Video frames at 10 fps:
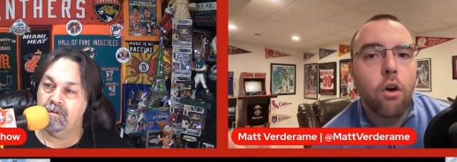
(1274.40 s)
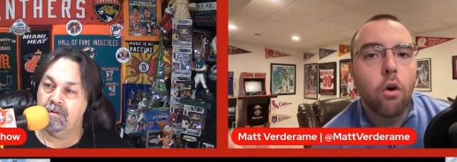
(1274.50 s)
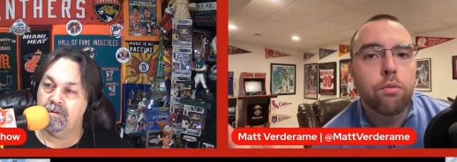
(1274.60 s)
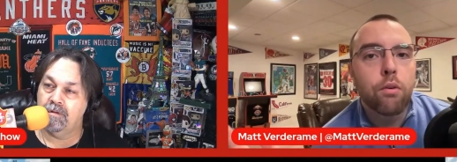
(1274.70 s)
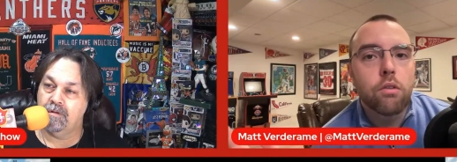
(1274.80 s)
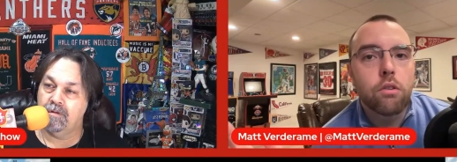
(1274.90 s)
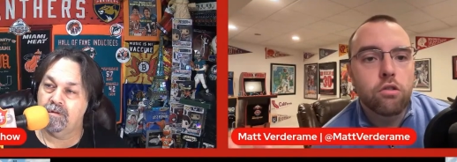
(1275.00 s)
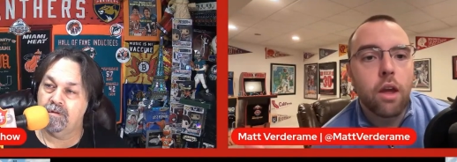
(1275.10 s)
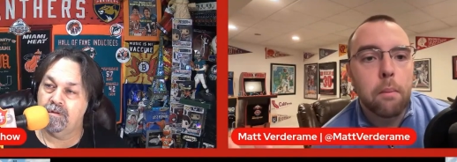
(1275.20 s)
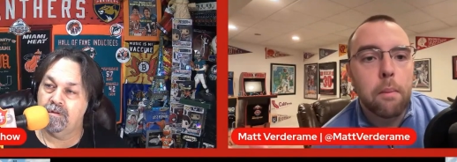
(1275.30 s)
Speaker 1: for the
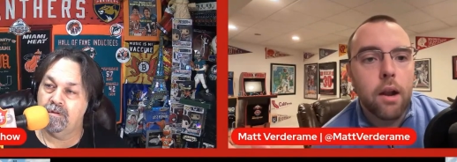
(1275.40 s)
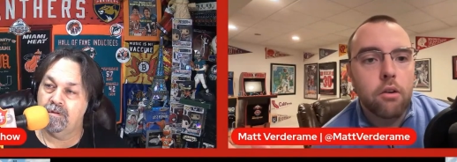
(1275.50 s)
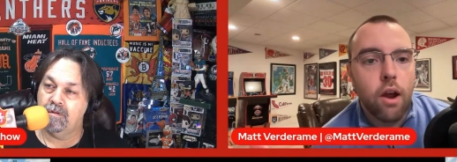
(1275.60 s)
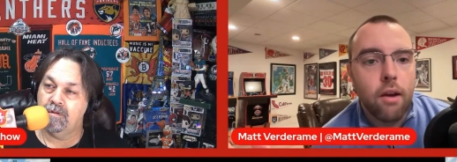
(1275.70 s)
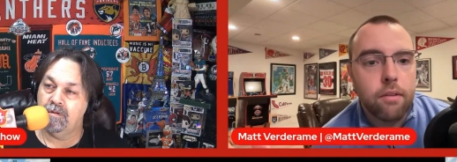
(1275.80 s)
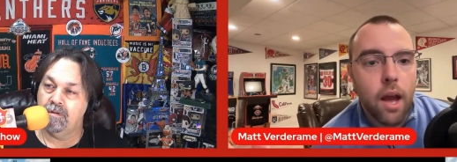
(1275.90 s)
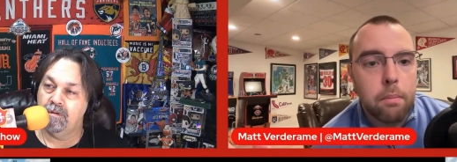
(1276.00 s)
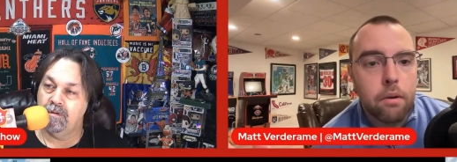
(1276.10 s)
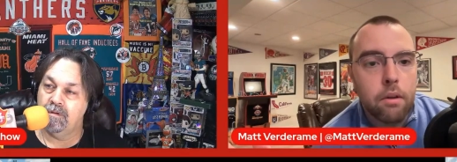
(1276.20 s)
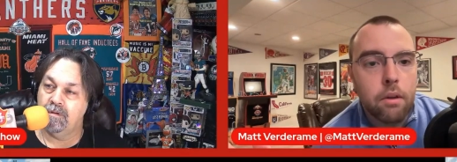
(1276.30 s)
same amount of draft
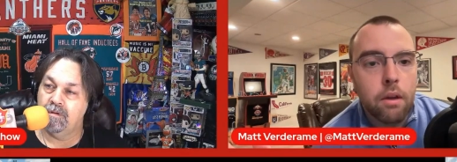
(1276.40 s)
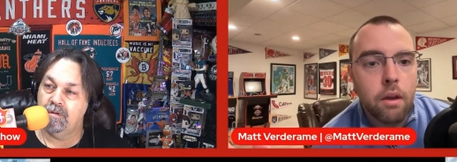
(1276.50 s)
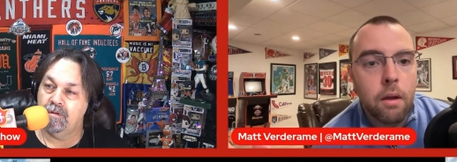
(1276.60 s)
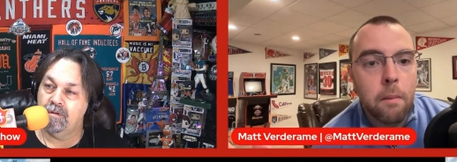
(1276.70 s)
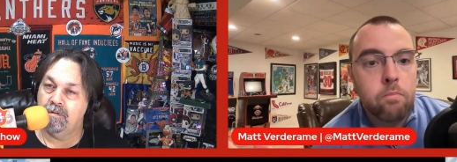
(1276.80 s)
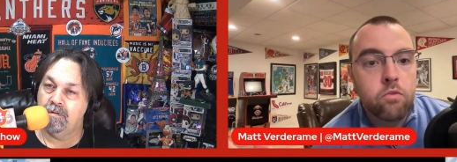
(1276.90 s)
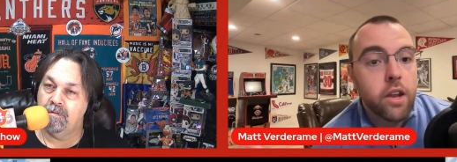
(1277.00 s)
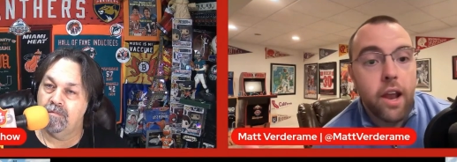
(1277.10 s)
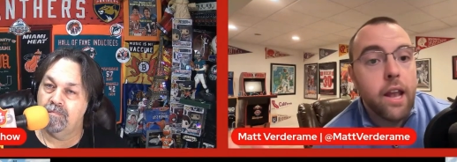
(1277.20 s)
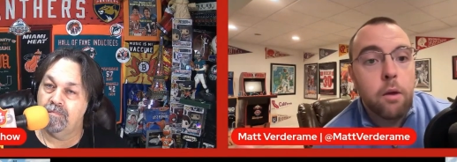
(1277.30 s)
capital?
Speaker 2: Can
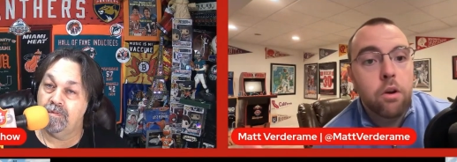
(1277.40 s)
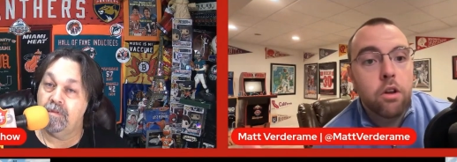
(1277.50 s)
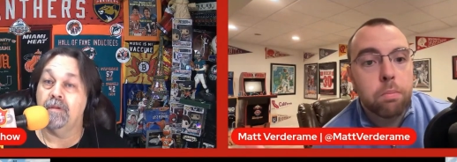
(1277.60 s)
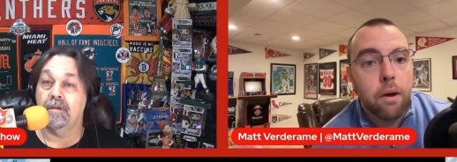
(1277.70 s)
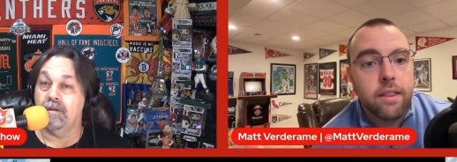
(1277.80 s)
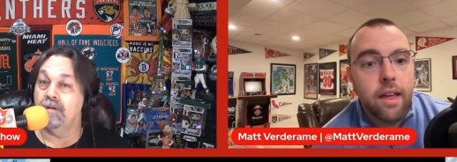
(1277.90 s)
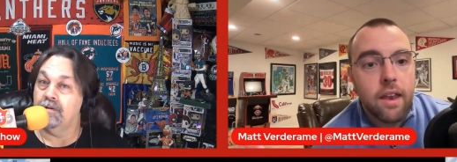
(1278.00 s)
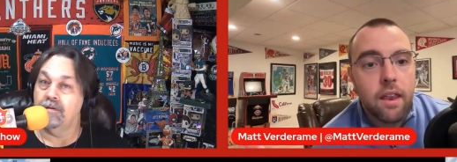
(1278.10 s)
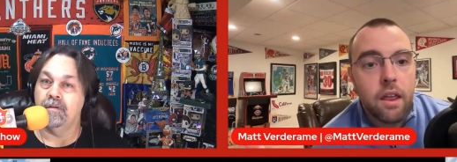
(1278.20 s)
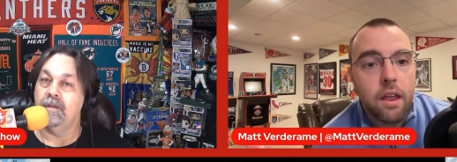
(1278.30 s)
Speaker 1: anyone explain that?
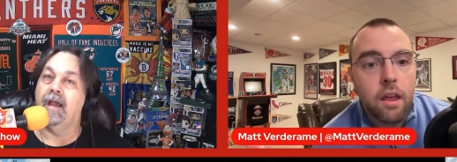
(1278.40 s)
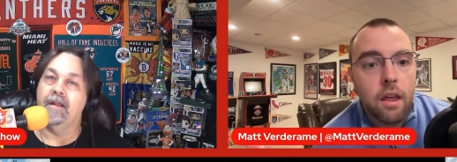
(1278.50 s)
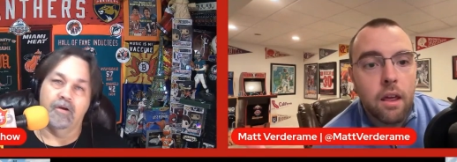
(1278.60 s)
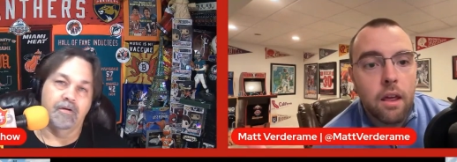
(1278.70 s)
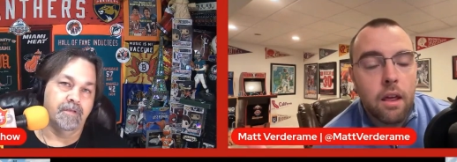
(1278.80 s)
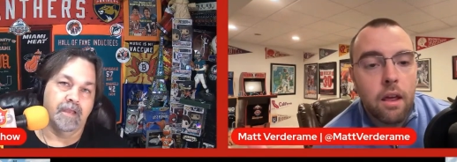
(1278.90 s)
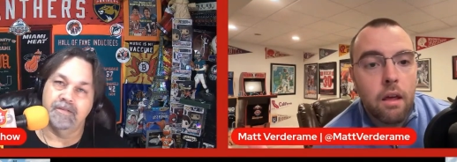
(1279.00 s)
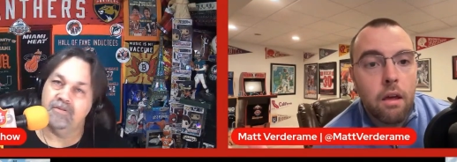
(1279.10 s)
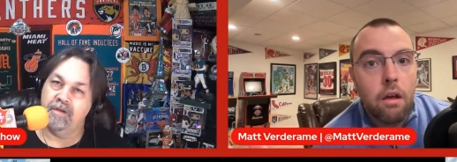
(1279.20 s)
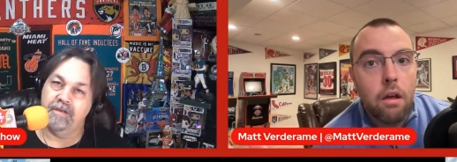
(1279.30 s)
Speaker 2: Yeah, no. Yeah,
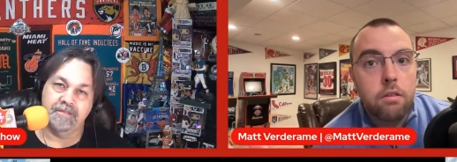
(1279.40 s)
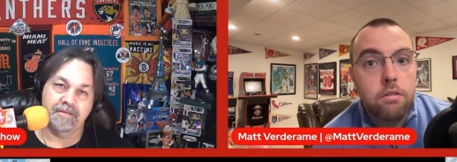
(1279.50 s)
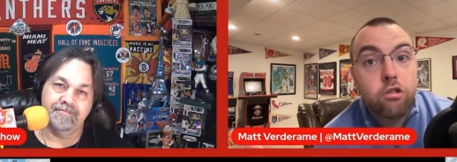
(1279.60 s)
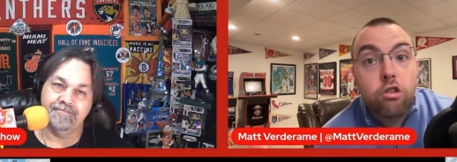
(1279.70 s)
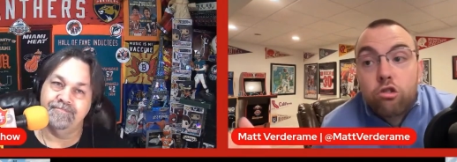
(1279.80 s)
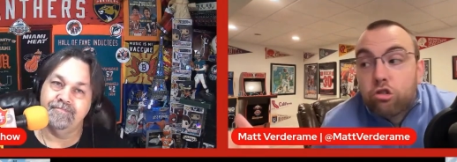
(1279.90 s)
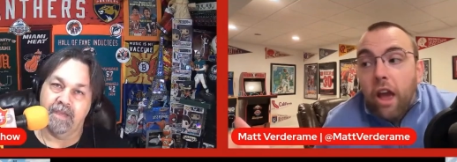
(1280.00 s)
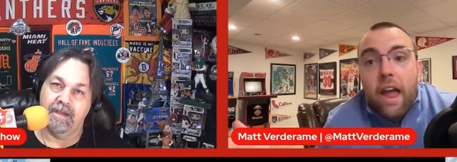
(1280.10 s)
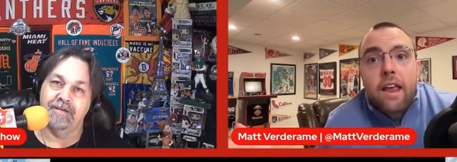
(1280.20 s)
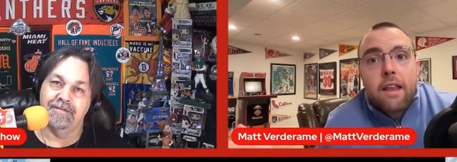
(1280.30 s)
it's crazy.
Speaker 1: It's
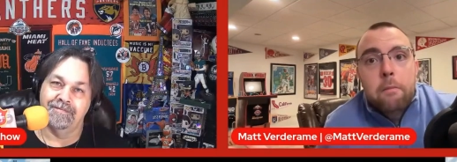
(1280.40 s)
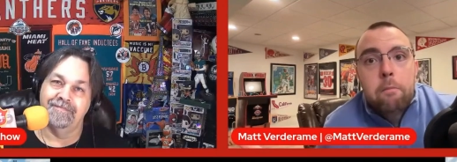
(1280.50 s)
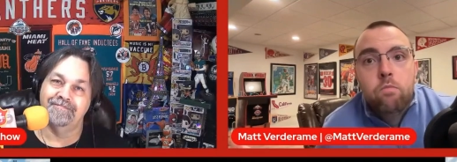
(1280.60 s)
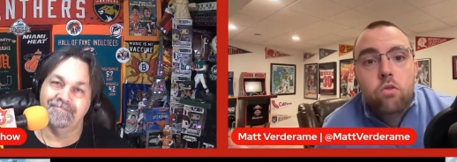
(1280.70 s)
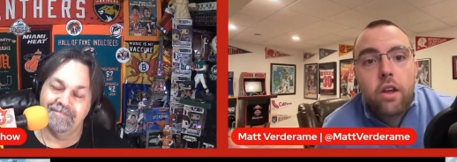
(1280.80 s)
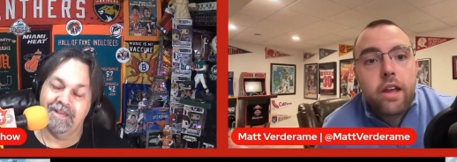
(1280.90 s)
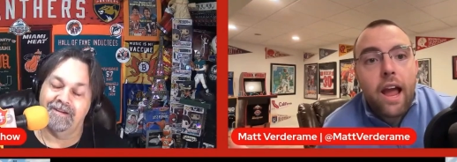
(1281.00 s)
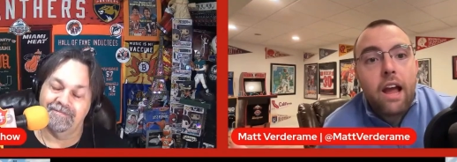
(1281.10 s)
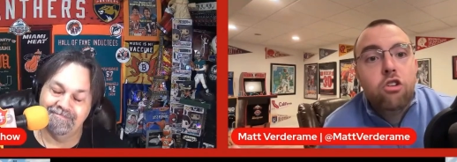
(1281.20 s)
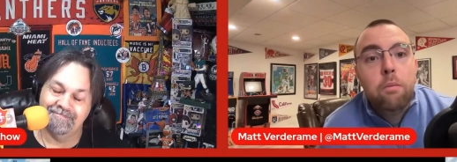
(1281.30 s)
insane. Like,
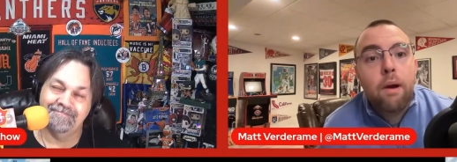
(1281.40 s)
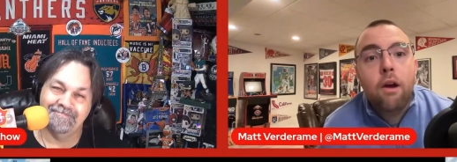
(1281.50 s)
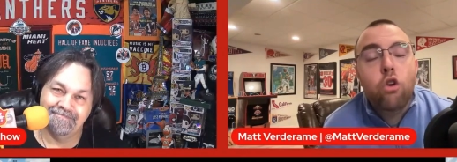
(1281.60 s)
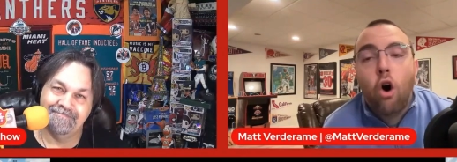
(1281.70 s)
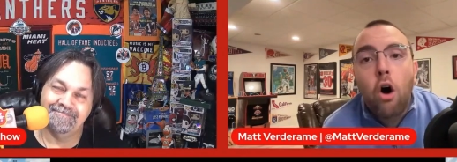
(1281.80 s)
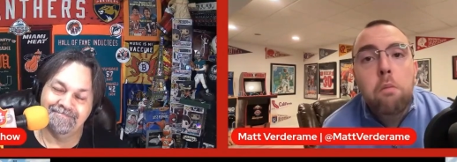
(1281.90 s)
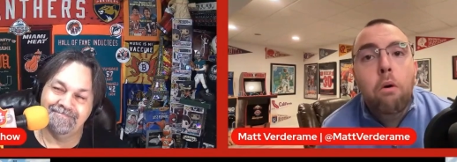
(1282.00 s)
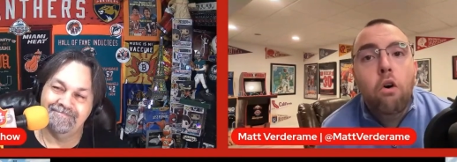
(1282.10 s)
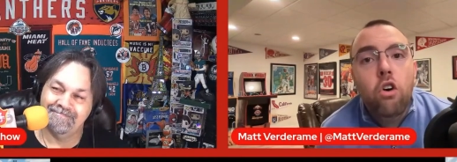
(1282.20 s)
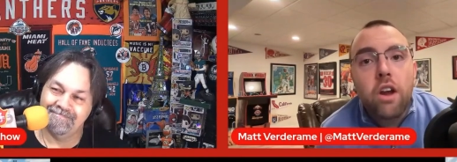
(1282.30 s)
AJ Brown's
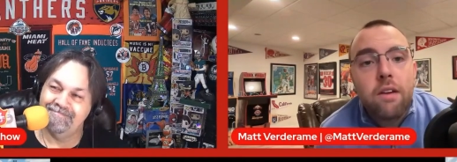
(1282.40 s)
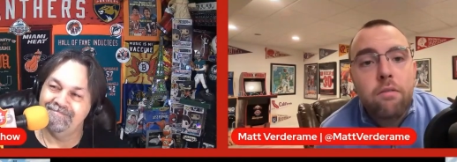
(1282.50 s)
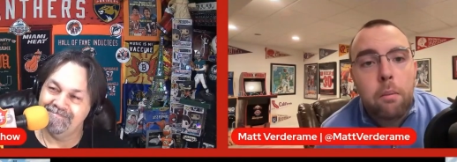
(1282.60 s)
unbelievable. Like,